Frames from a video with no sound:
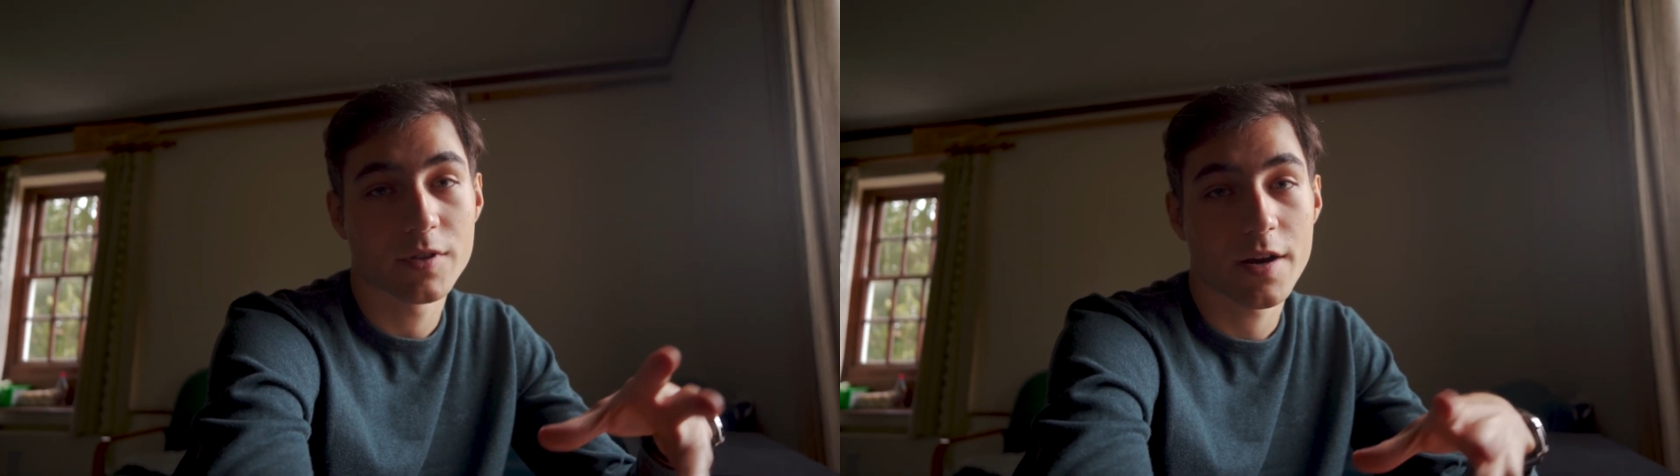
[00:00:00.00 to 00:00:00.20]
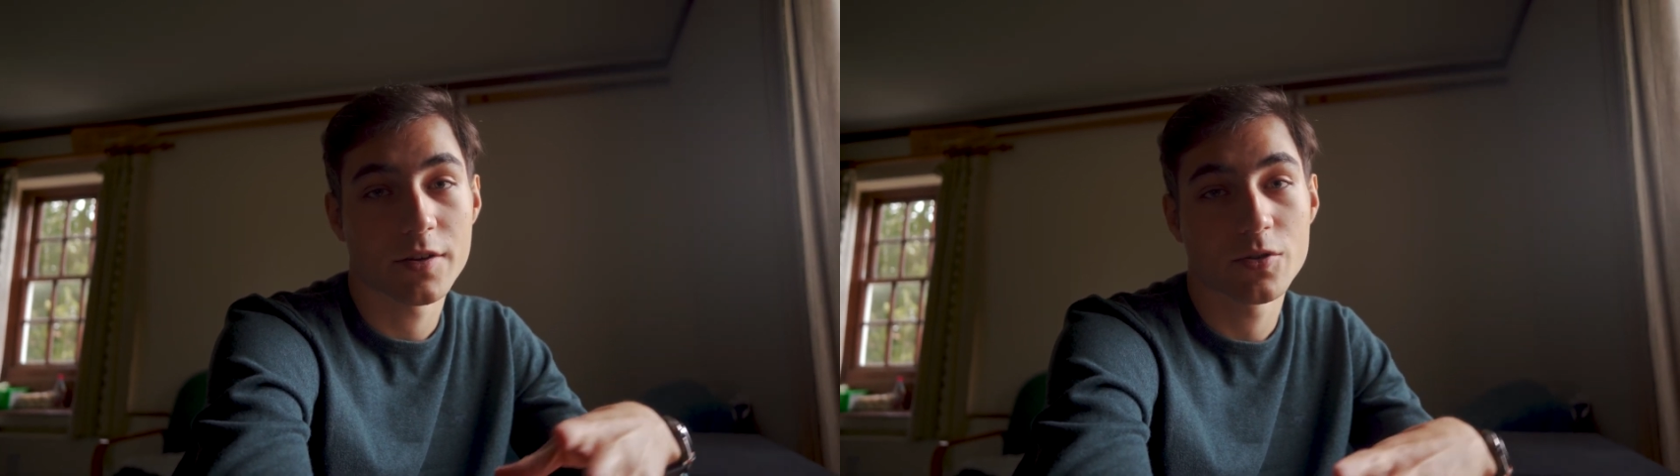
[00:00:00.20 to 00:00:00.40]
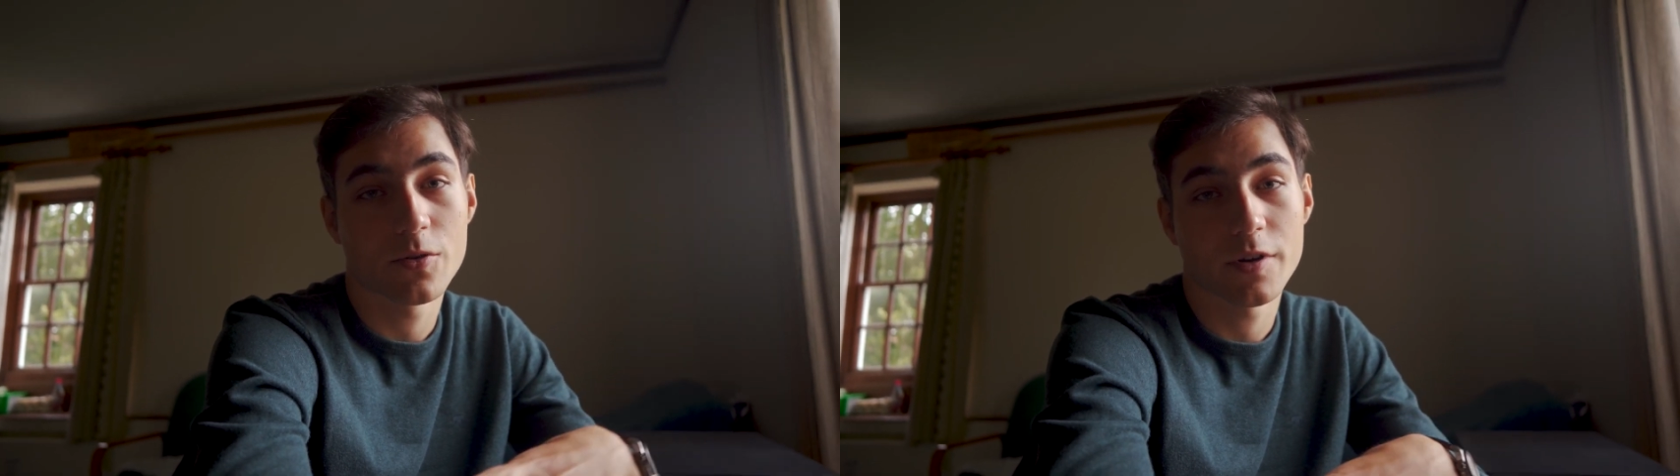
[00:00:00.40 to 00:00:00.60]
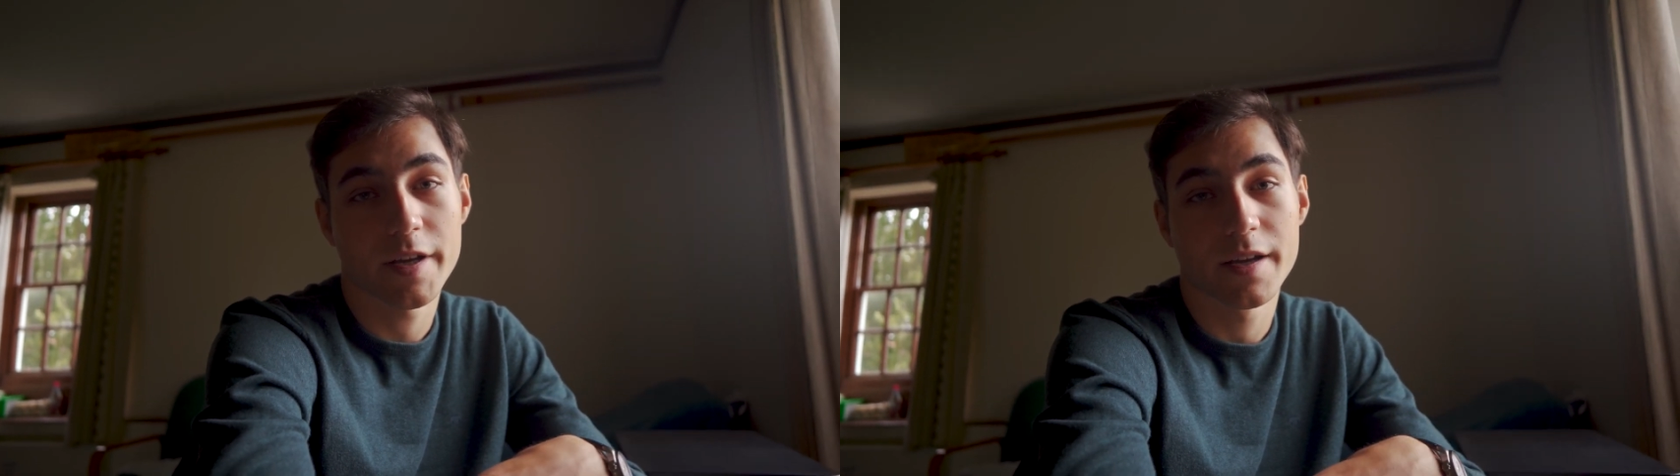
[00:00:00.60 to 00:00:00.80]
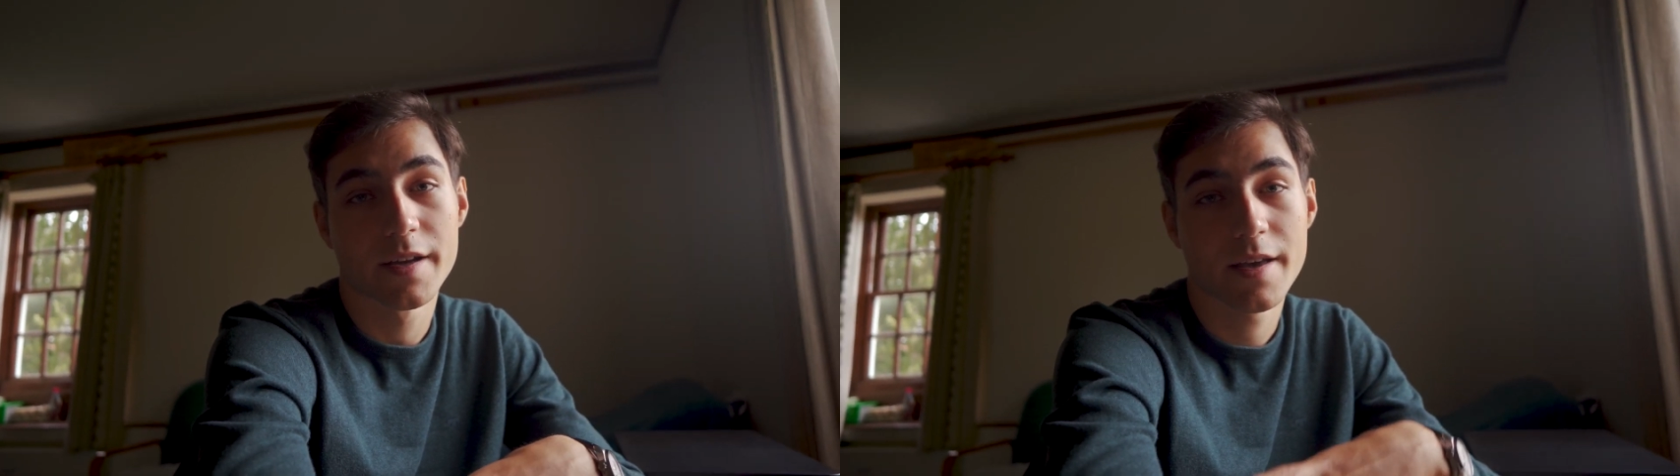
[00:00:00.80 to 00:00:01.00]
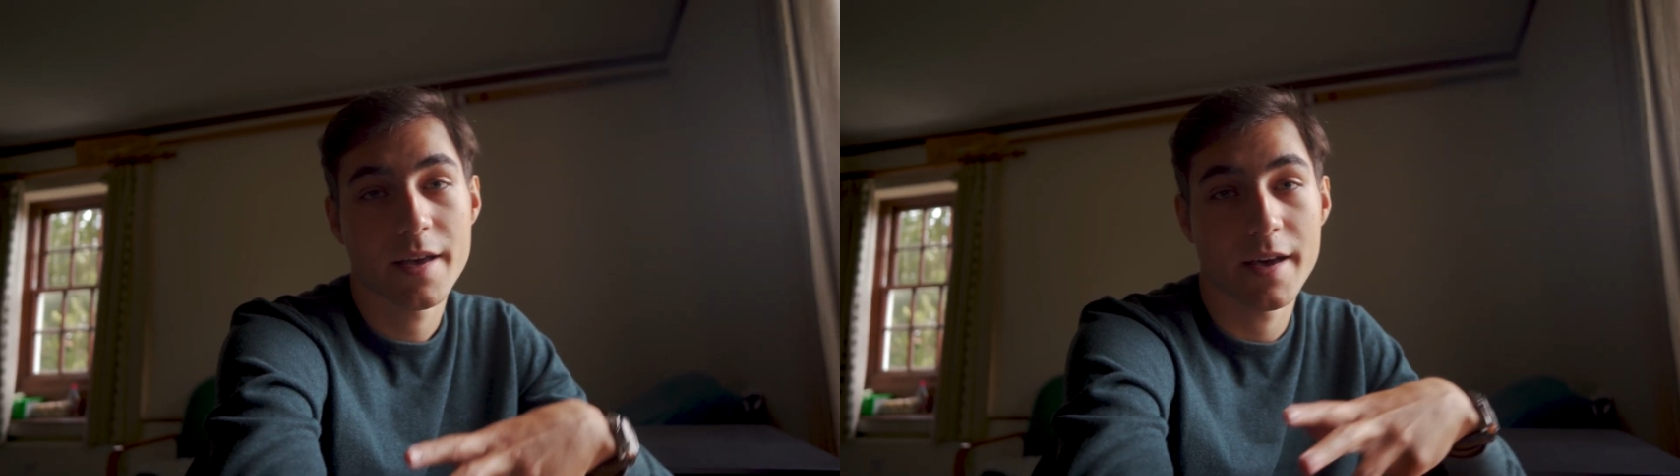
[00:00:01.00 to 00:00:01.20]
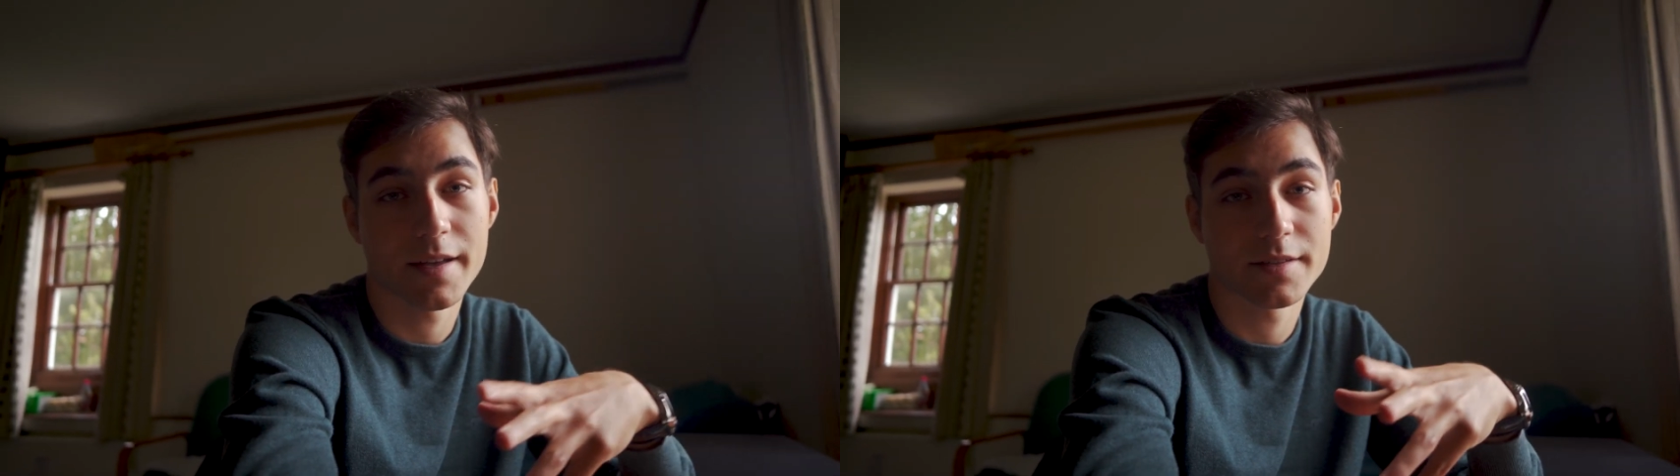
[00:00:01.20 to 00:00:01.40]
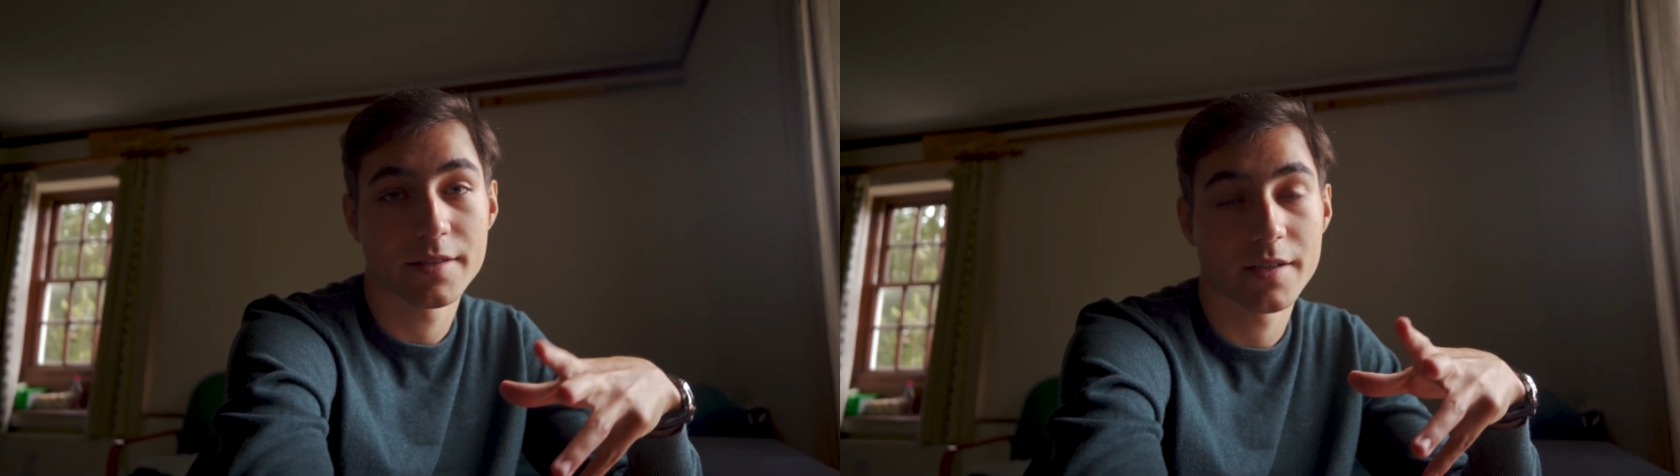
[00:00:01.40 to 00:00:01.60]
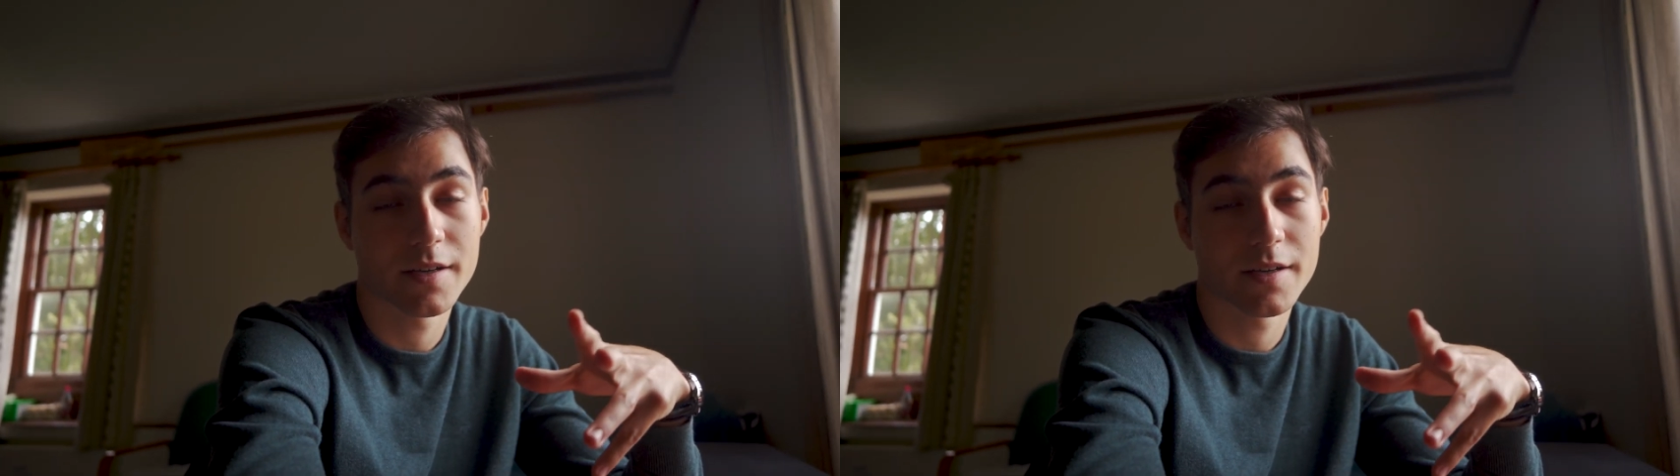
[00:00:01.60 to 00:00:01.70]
territory, and